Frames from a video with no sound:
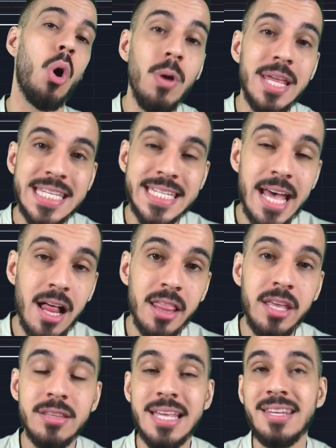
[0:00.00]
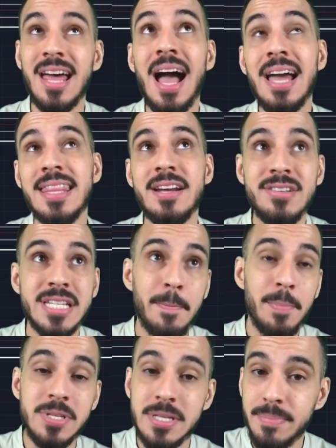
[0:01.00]
only tell you that there is a
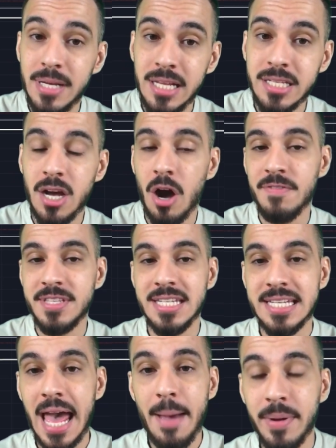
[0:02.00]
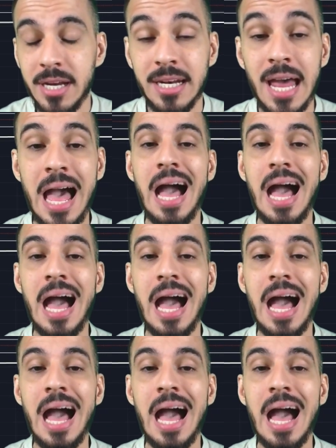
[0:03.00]
possibility of this happening.